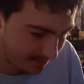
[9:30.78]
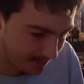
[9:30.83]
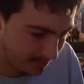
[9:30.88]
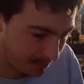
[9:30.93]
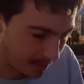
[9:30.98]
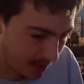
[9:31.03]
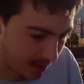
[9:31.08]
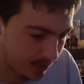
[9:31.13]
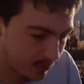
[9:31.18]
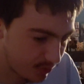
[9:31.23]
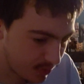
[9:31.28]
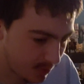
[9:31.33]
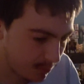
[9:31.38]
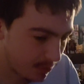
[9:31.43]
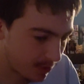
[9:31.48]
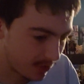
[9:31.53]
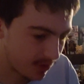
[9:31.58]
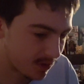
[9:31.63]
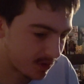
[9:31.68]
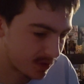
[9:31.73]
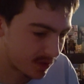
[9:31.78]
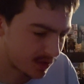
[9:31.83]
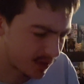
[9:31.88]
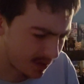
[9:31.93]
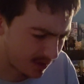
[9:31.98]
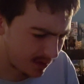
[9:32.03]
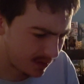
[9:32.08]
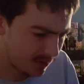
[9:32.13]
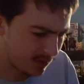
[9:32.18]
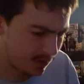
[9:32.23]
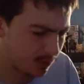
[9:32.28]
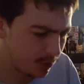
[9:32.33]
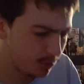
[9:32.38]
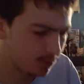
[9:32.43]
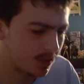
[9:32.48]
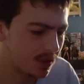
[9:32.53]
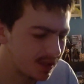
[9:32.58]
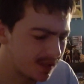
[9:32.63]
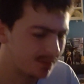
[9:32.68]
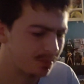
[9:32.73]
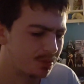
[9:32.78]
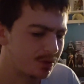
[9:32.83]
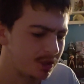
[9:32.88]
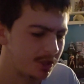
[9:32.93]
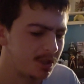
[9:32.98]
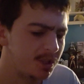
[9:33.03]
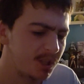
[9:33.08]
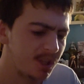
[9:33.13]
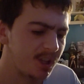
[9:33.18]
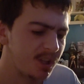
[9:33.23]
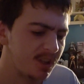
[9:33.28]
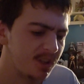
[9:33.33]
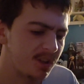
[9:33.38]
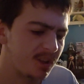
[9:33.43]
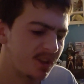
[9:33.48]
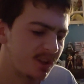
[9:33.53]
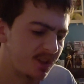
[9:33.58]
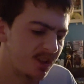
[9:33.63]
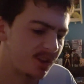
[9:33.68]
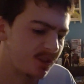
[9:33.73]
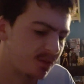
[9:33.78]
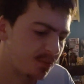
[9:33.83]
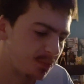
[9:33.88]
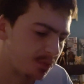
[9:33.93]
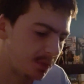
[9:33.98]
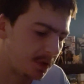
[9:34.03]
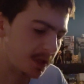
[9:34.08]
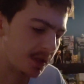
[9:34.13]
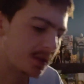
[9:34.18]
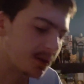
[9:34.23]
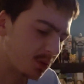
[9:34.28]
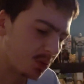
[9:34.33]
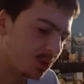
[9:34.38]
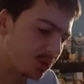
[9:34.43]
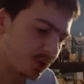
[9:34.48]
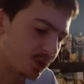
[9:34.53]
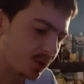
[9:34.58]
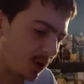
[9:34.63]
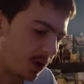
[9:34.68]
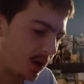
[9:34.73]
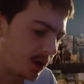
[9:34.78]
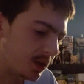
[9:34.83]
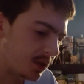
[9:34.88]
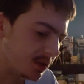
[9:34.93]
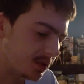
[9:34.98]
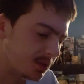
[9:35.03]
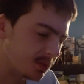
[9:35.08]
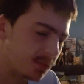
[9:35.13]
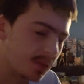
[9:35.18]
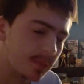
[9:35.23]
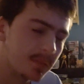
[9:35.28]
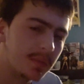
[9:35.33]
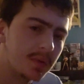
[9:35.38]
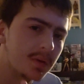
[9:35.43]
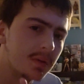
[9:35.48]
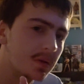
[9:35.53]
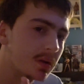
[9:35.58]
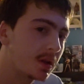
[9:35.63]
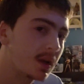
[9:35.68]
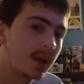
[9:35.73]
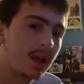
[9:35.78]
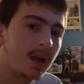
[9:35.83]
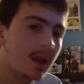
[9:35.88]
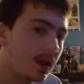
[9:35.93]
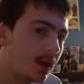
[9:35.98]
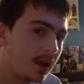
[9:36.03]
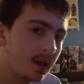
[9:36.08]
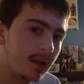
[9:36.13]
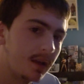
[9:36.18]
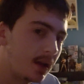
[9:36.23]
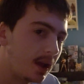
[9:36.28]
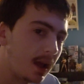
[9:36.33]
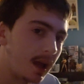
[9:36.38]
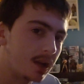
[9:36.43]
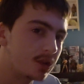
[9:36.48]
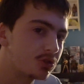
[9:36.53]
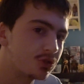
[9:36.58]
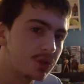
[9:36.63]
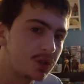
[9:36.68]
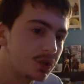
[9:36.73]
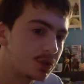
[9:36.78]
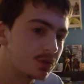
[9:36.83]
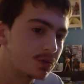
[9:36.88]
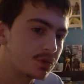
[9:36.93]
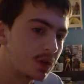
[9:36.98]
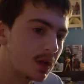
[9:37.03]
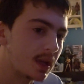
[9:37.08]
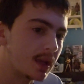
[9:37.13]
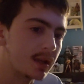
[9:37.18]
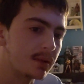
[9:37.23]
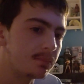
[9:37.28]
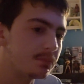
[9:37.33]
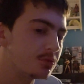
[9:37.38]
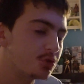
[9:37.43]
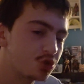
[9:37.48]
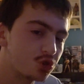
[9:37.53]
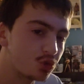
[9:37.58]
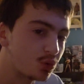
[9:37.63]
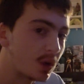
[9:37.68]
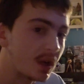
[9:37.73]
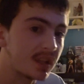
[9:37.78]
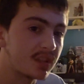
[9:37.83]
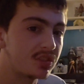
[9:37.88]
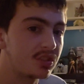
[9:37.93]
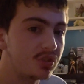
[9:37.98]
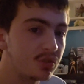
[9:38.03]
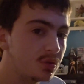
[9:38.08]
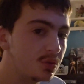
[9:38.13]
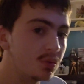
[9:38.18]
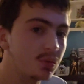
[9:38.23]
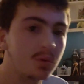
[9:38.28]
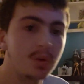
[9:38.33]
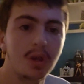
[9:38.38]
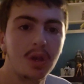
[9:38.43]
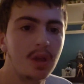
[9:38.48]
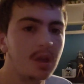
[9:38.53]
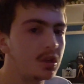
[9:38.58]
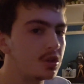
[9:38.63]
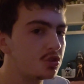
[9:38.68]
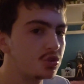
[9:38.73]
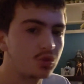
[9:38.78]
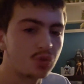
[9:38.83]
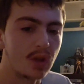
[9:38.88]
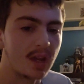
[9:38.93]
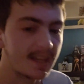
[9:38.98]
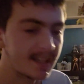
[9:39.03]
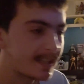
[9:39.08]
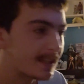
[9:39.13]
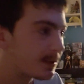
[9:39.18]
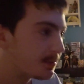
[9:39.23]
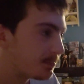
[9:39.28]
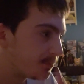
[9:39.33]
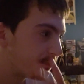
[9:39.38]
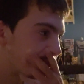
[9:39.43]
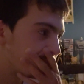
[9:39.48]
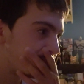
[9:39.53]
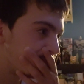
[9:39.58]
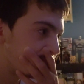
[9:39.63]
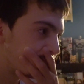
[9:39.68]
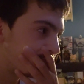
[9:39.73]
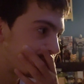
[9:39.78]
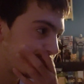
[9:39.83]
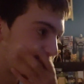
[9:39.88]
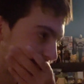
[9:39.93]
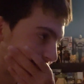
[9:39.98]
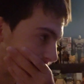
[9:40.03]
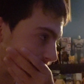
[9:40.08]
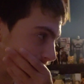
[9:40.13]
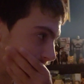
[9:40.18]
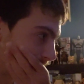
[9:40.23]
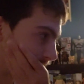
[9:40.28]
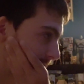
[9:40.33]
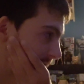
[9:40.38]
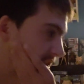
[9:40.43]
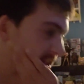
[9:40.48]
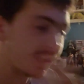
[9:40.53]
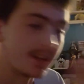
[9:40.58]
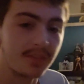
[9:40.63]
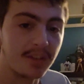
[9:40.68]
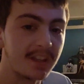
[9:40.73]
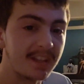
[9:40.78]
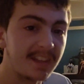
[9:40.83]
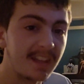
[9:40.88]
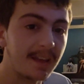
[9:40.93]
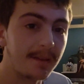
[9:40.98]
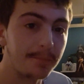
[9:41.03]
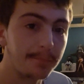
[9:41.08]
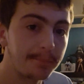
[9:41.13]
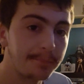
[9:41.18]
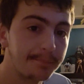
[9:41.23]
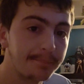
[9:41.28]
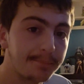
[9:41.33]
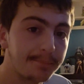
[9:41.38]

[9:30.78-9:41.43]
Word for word: by DreamWorks that you can appreciate being an older audience member, How to Train Your Dragon, Shrek 2, Shrek, stuff like that.